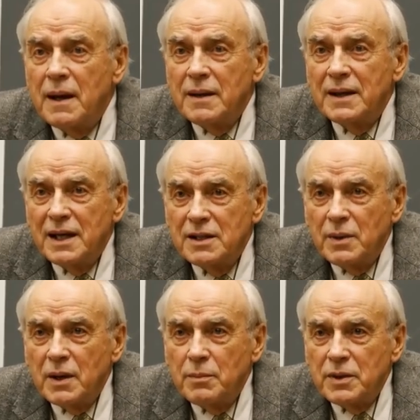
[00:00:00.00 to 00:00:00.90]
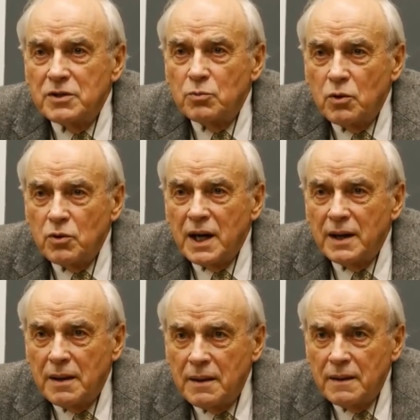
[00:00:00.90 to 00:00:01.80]
The experiments were
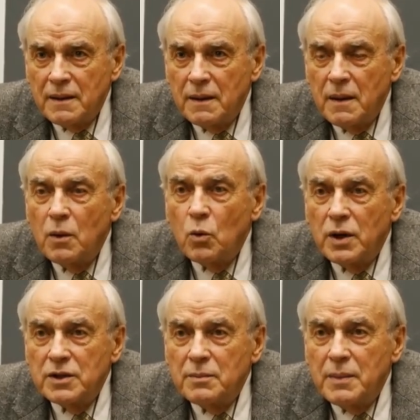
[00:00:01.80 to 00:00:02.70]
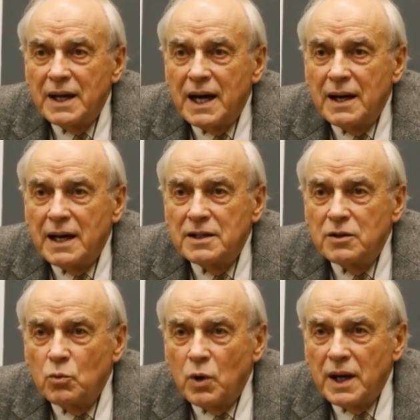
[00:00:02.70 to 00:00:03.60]
run. Quantum
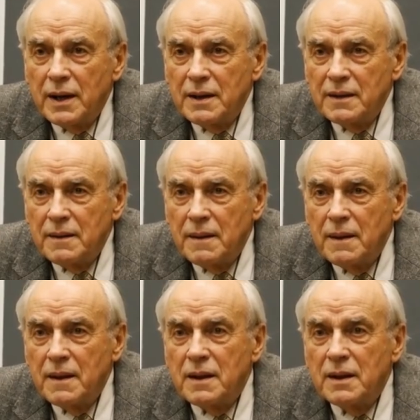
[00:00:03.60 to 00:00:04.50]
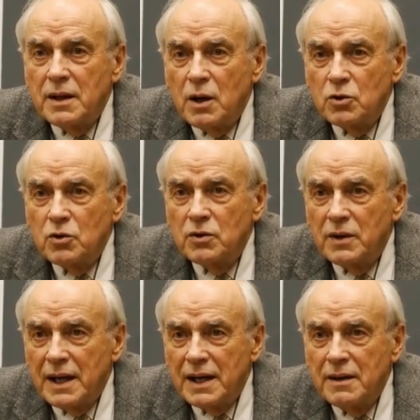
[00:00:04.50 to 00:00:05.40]
mechanics won. Local
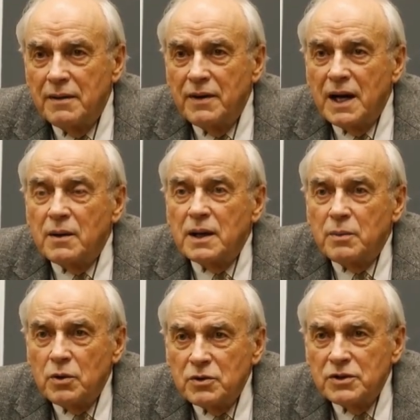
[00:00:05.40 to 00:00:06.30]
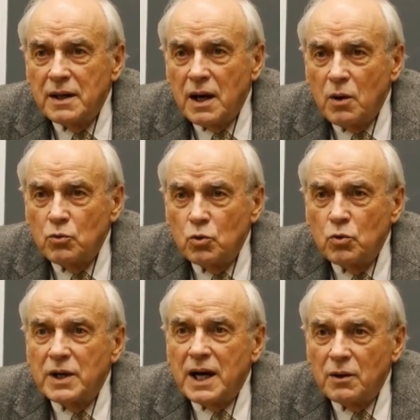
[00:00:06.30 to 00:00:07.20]
hidden variables are
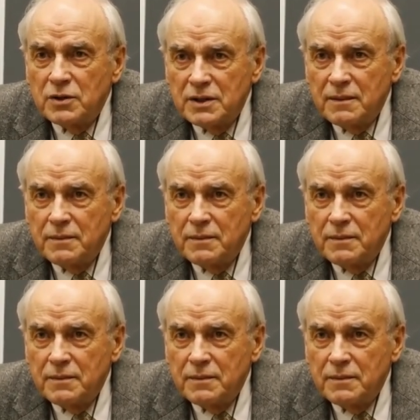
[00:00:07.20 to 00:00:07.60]
ruled out.